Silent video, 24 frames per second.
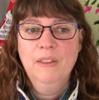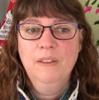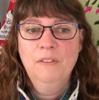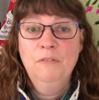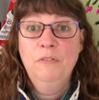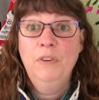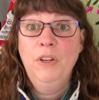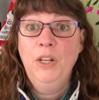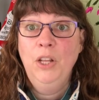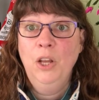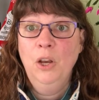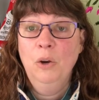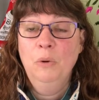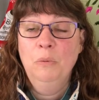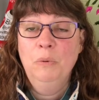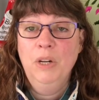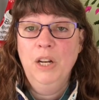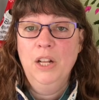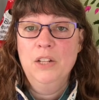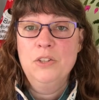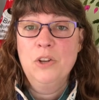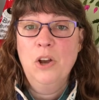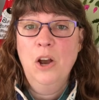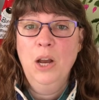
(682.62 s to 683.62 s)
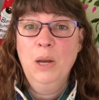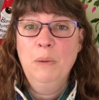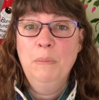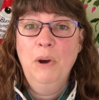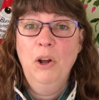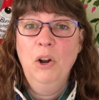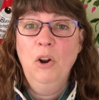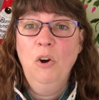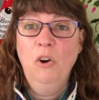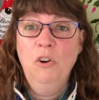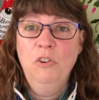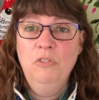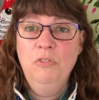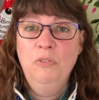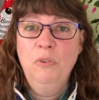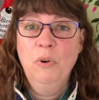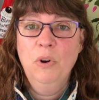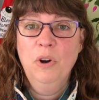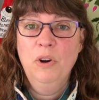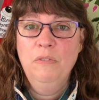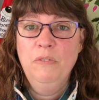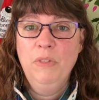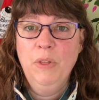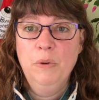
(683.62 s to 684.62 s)
video when I talk about all
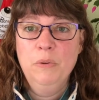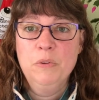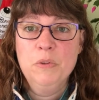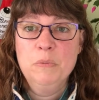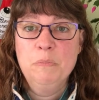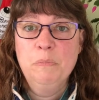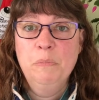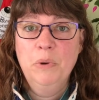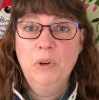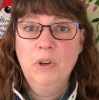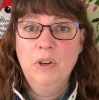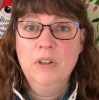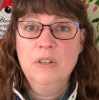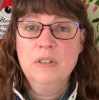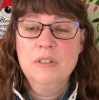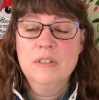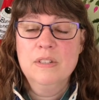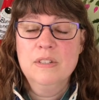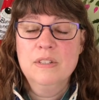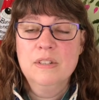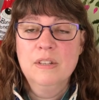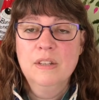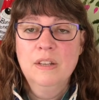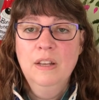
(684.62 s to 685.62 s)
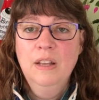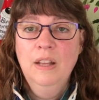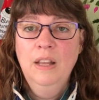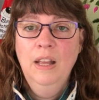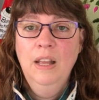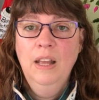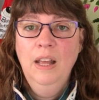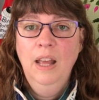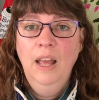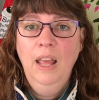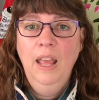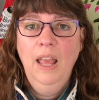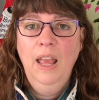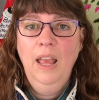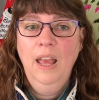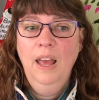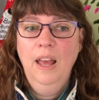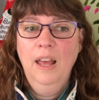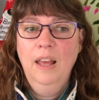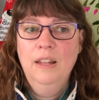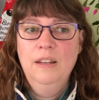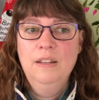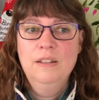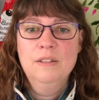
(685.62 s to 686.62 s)
4 of those books
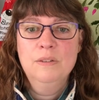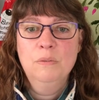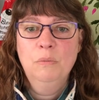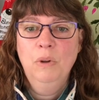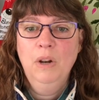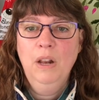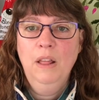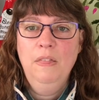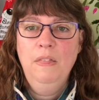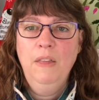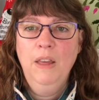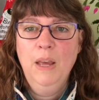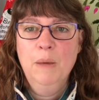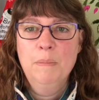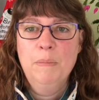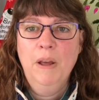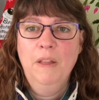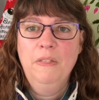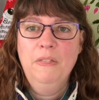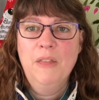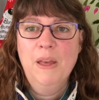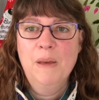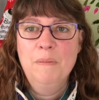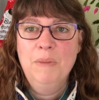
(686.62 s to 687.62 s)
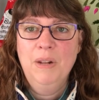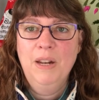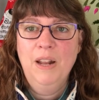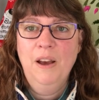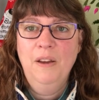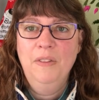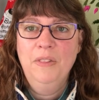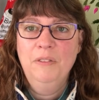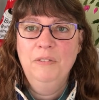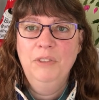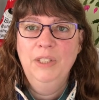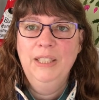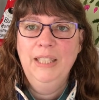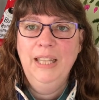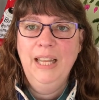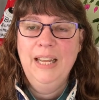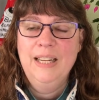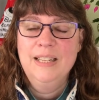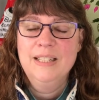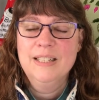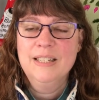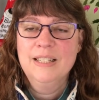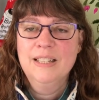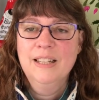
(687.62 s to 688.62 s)
and what I think about them and how they
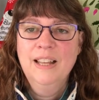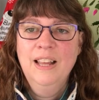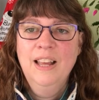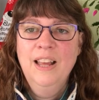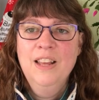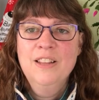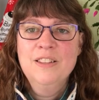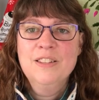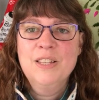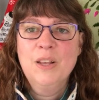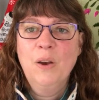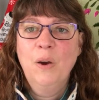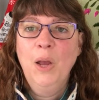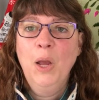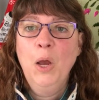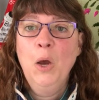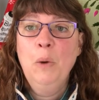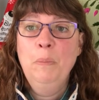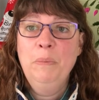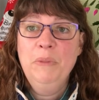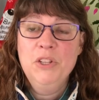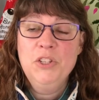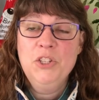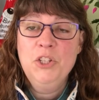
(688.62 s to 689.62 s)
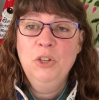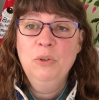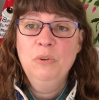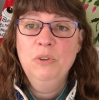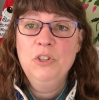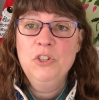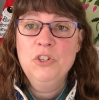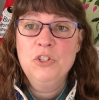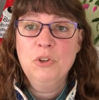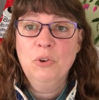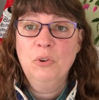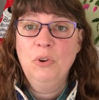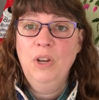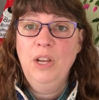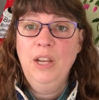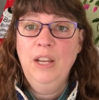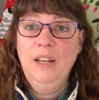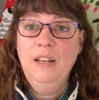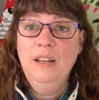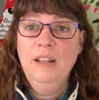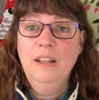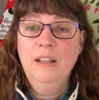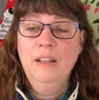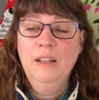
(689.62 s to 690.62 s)
relate. So I hope that you
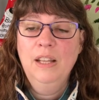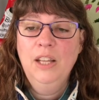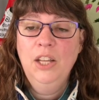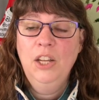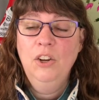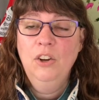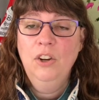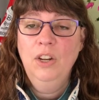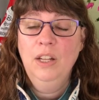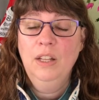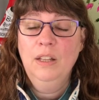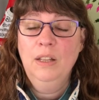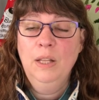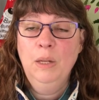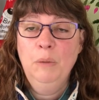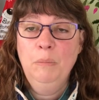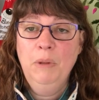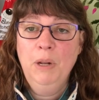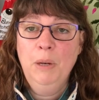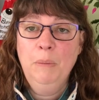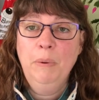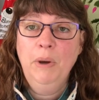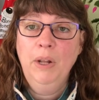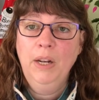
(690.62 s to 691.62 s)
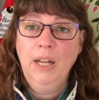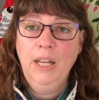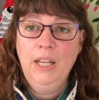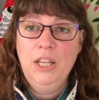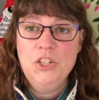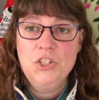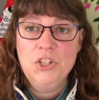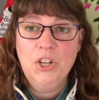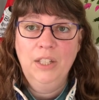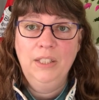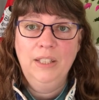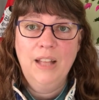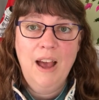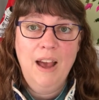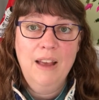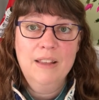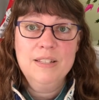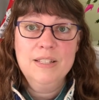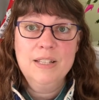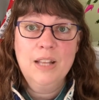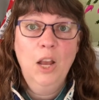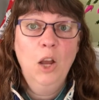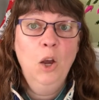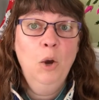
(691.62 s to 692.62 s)
enjoyed hearing a little bit about Ayesha at
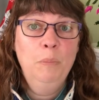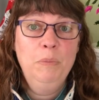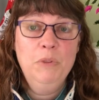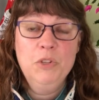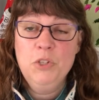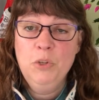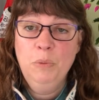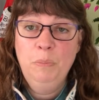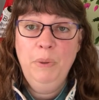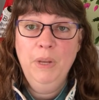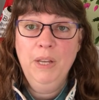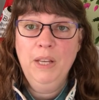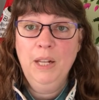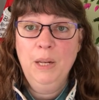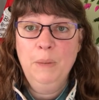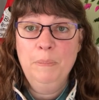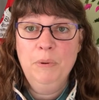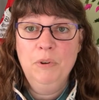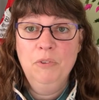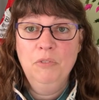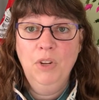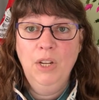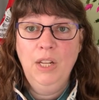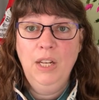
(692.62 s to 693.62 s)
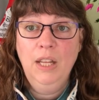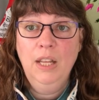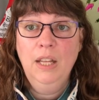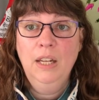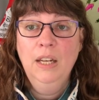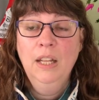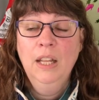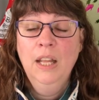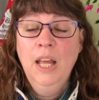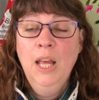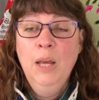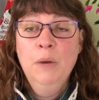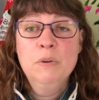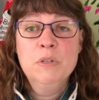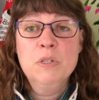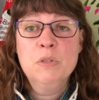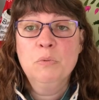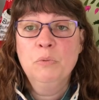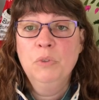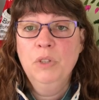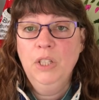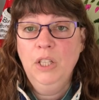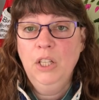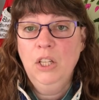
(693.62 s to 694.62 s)
Last. I hope that you pick it up and read it. It was
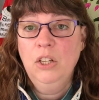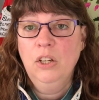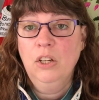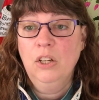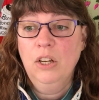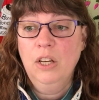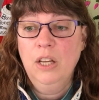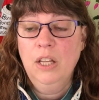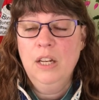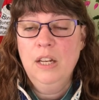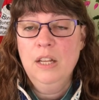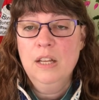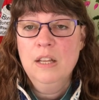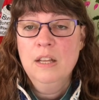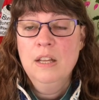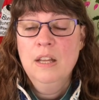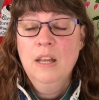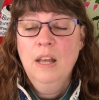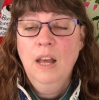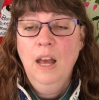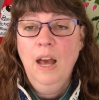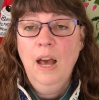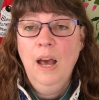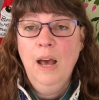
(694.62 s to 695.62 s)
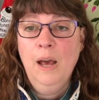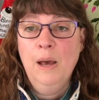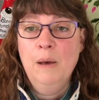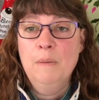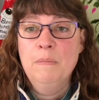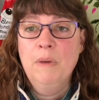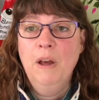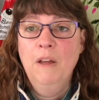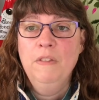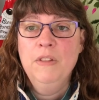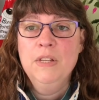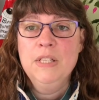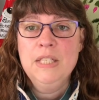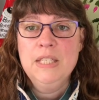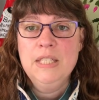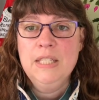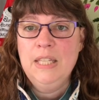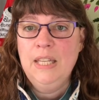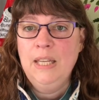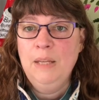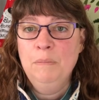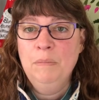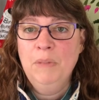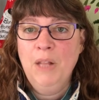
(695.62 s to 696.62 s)
really good. The
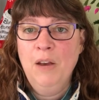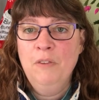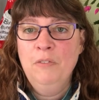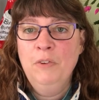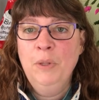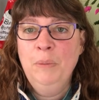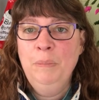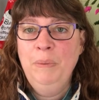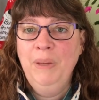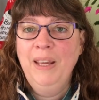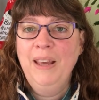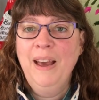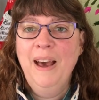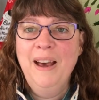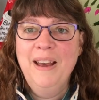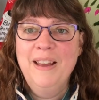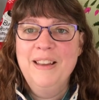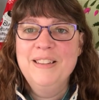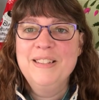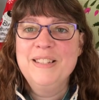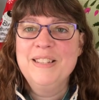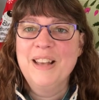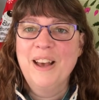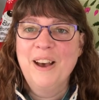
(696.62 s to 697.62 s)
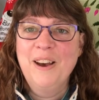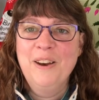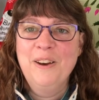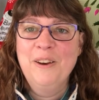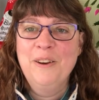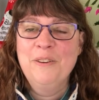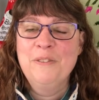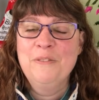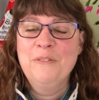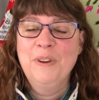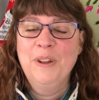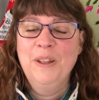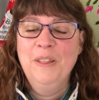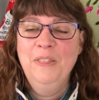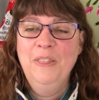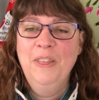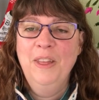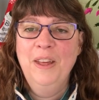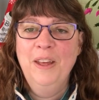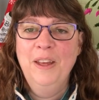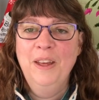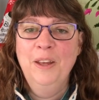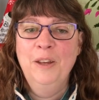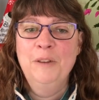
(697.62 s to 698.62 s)
steam level, because of
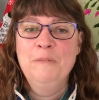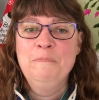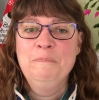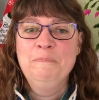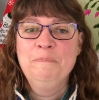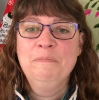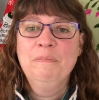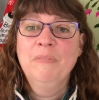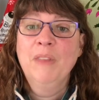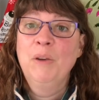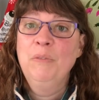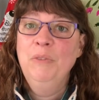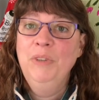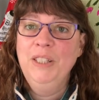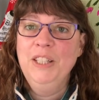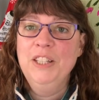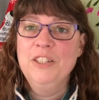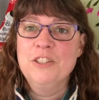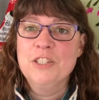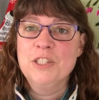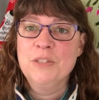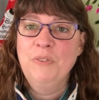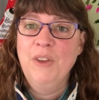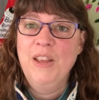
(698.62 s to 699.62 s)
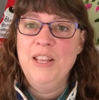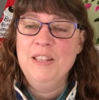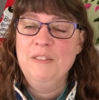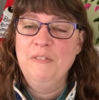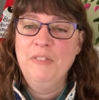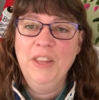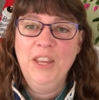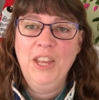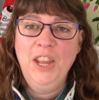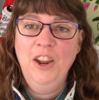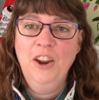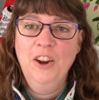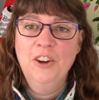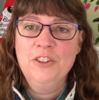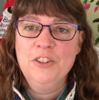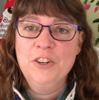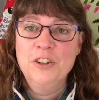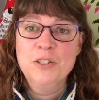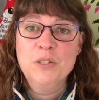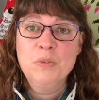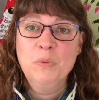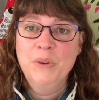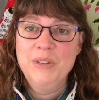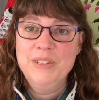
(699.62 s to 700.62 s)
the religious faith of the
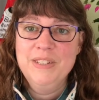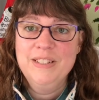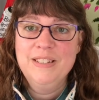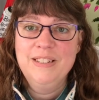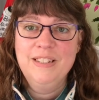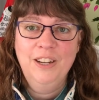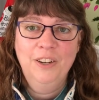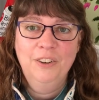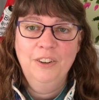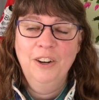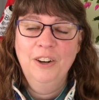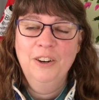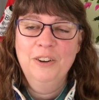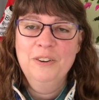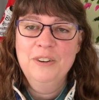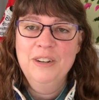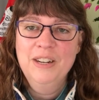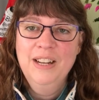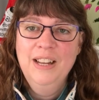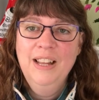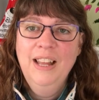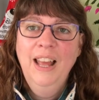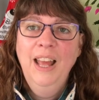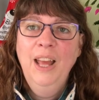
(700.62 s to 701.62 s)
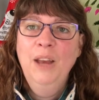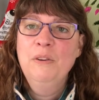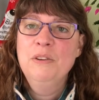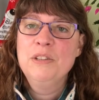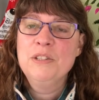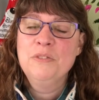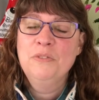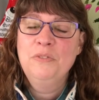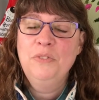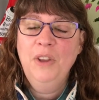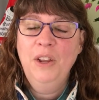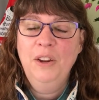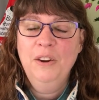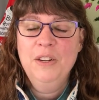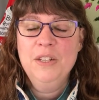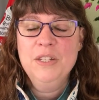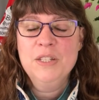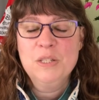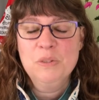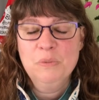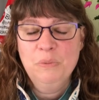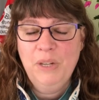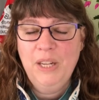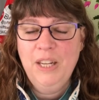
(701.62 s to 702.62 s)
characters, was 0. It was very
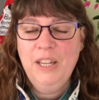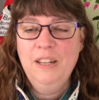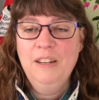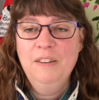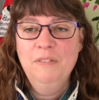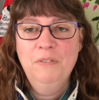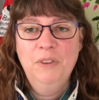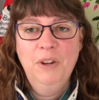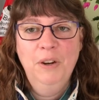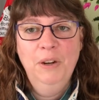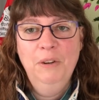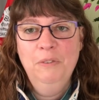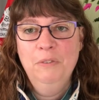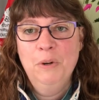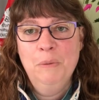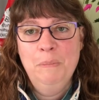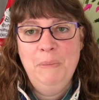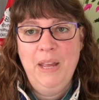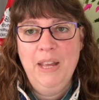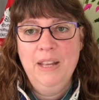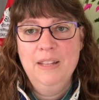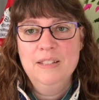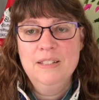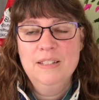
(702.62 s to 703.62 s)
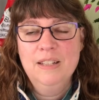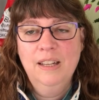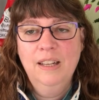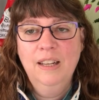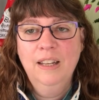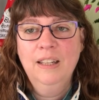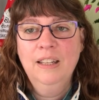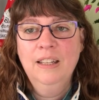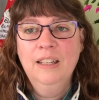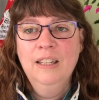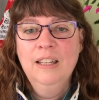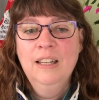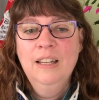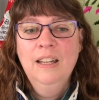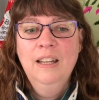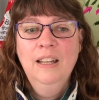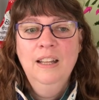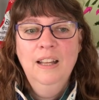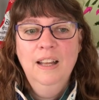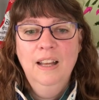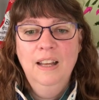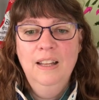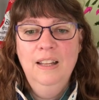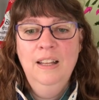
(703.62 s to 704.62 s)
sweet, very romantic,
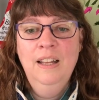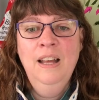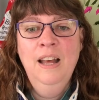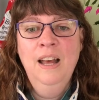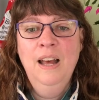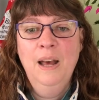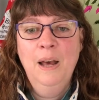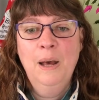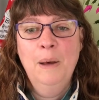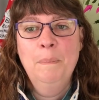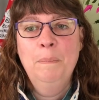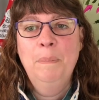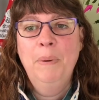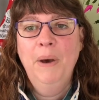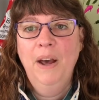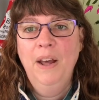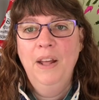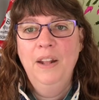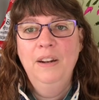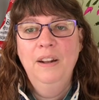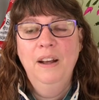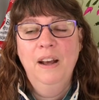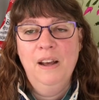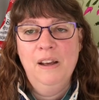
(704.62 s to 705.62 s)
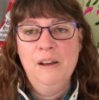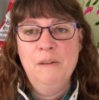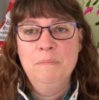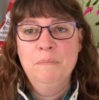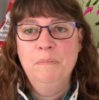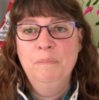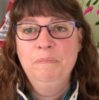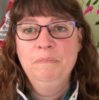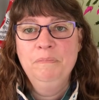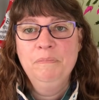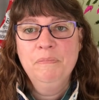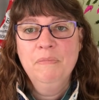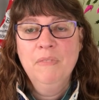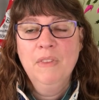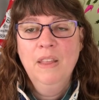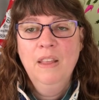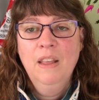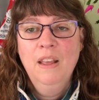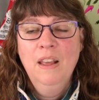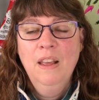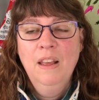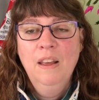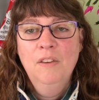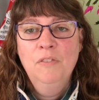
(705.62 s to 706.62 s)
but
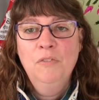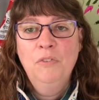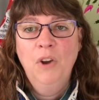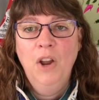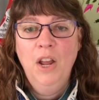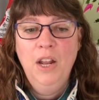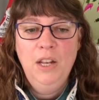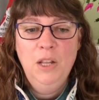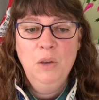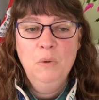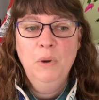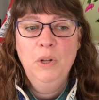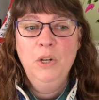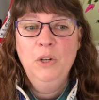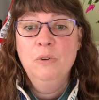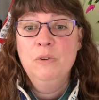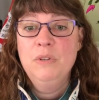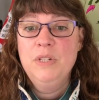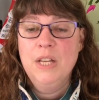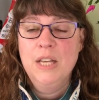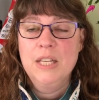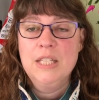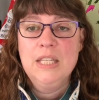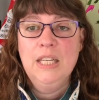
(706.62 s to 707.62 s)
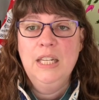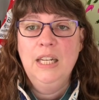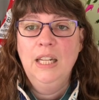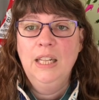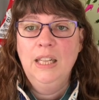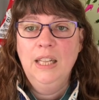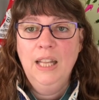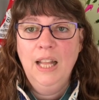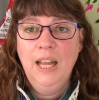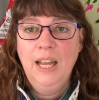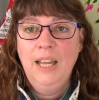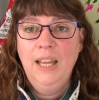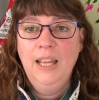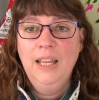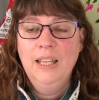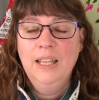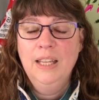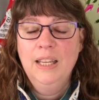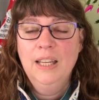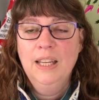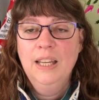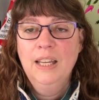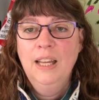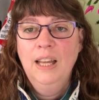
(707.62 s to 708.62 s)
for anyone who doesn't
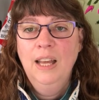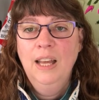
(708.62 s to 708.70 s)
like,